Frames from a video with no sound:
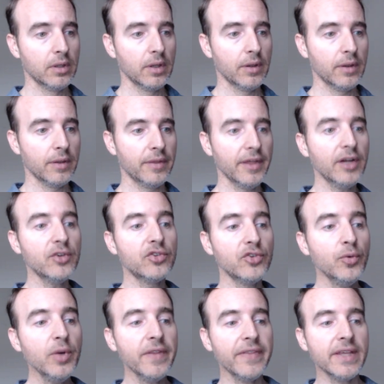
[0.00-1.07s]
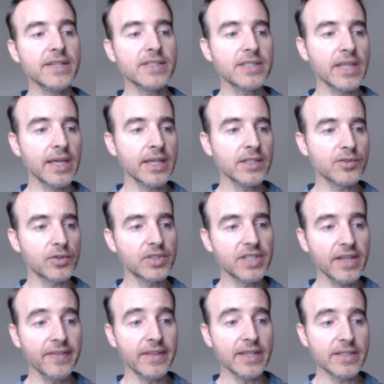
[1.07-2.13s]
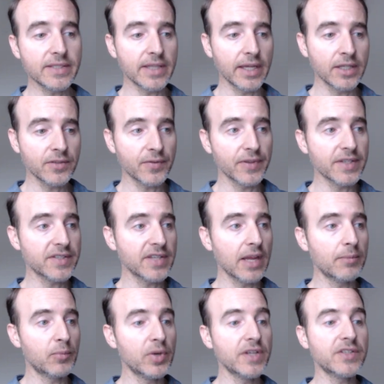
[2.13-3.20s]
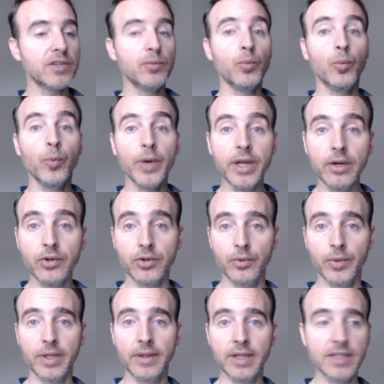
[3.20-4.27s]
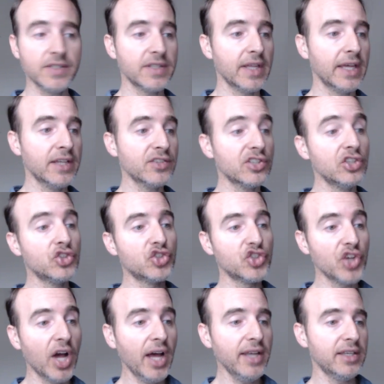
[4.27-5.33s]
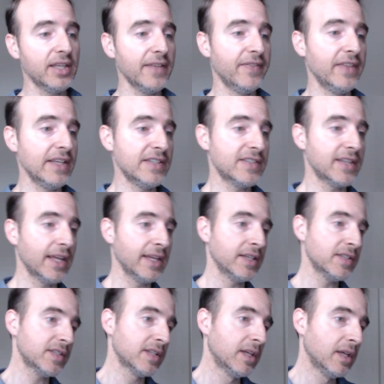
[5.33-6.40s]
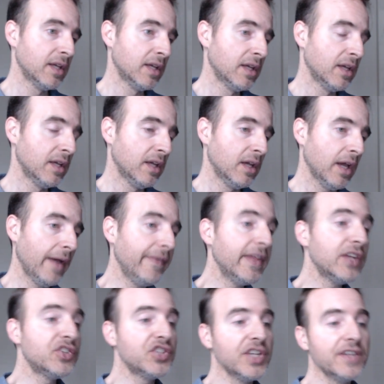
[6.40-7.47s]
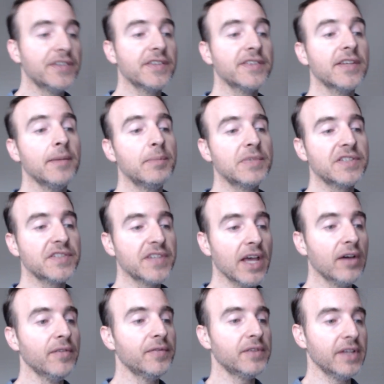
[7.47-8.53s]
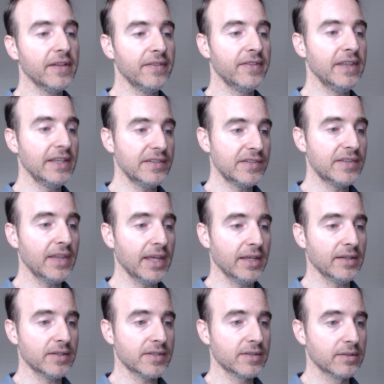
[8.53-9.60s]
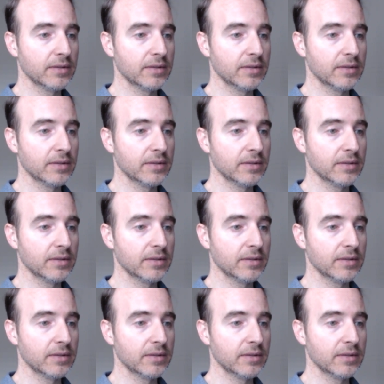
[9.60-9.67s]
They're doing these things or did these things for the same reason we're doing these things, and John did these things, and that Jesus himself did these things.